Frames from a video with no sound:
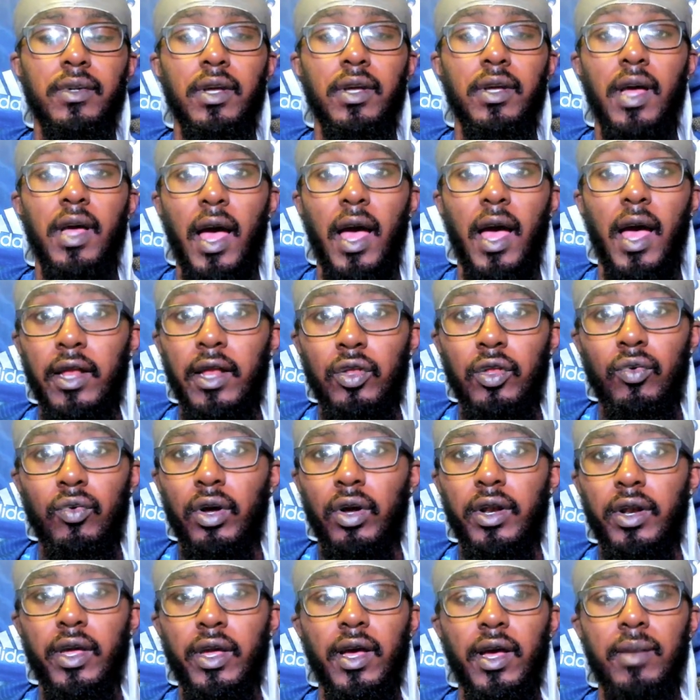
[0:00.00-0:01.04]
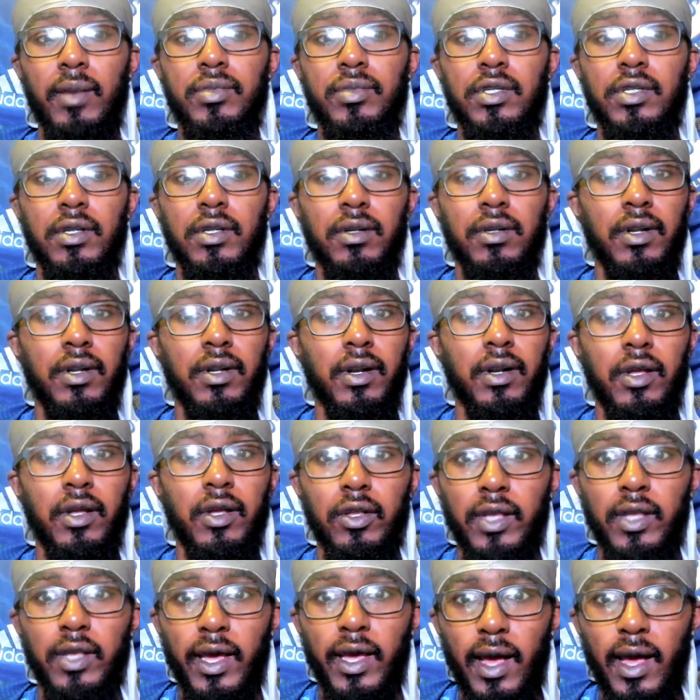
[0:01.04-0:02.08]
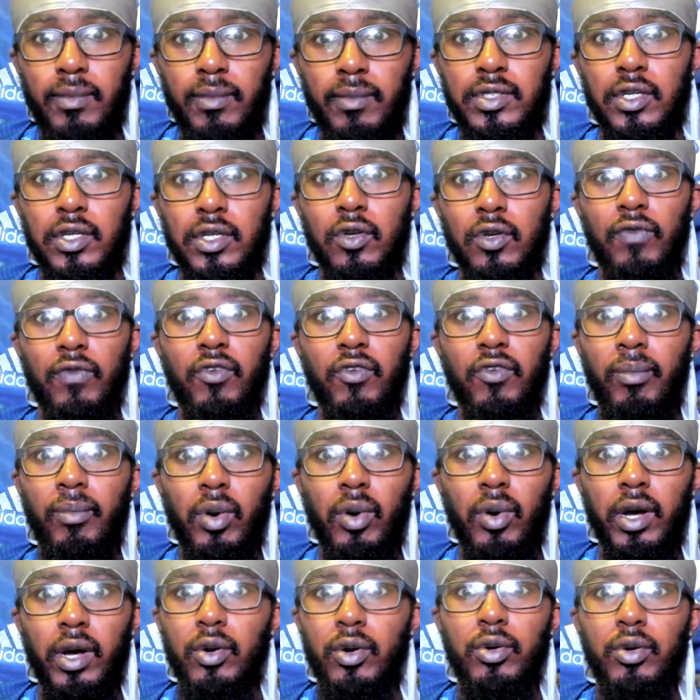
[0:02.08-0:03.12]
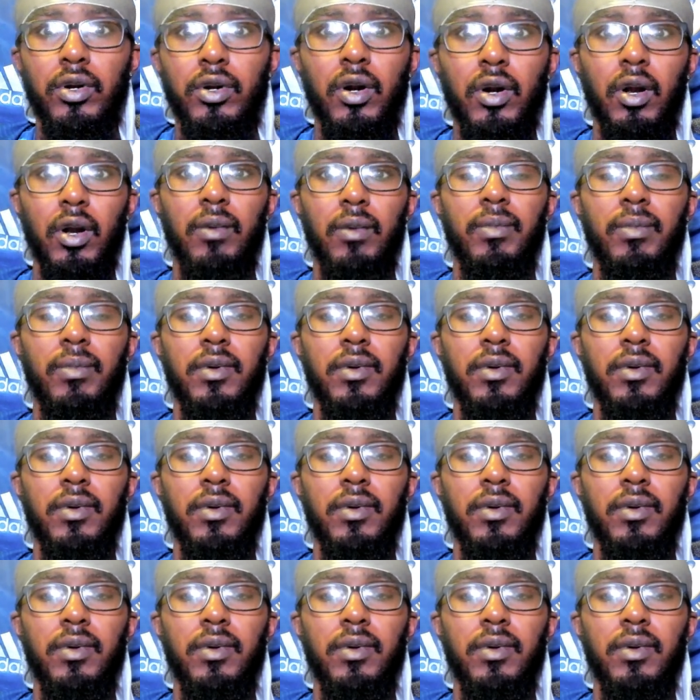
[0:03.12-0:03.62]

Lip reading: And you are the captain. The captain of your boyhood club.